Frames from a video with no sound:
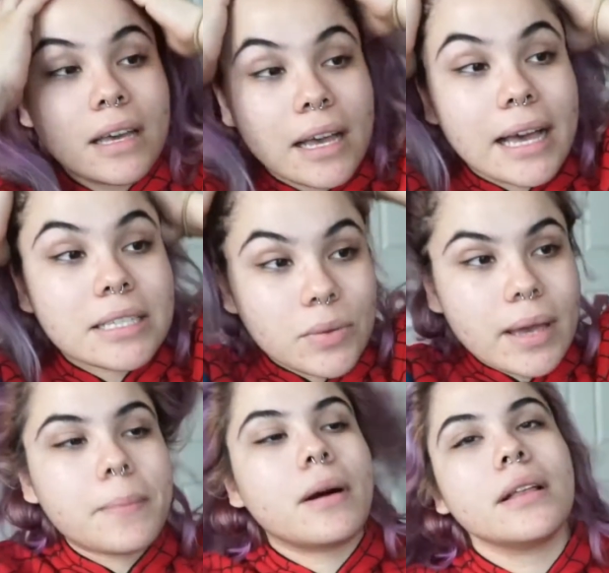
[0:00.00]
there. So I
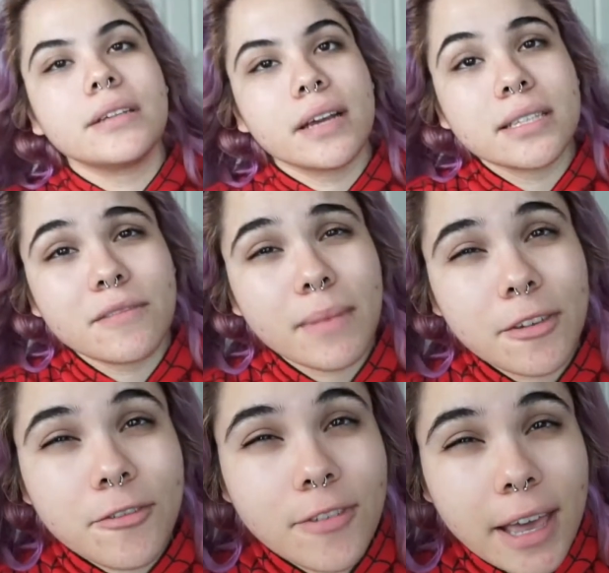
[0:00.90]
apologize if my
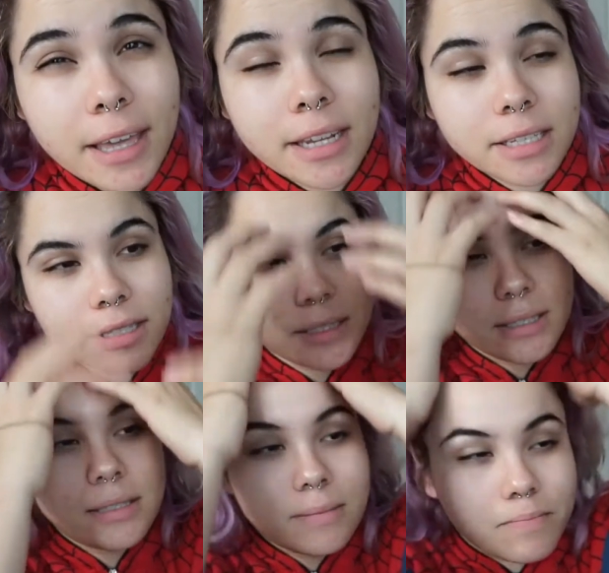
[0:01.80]
fan
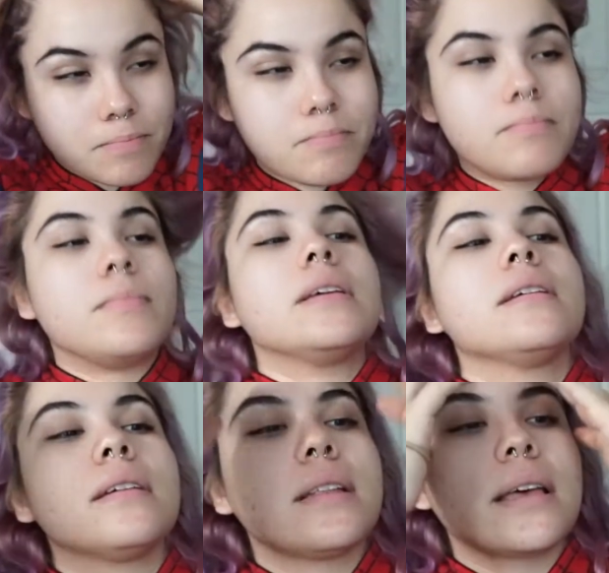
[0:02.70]
is
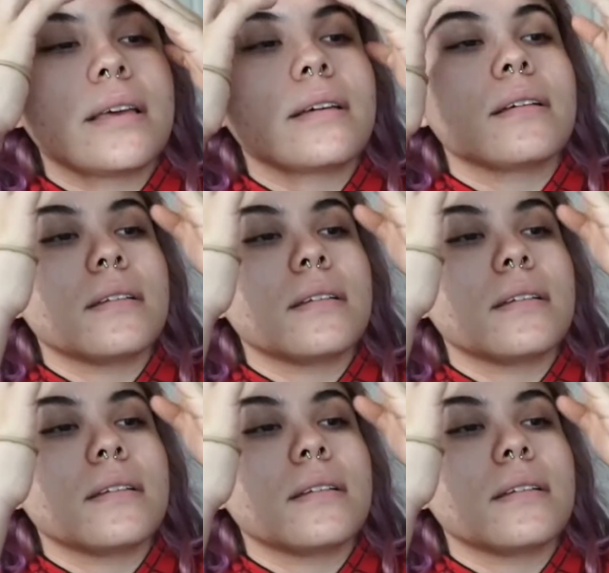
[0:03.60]
like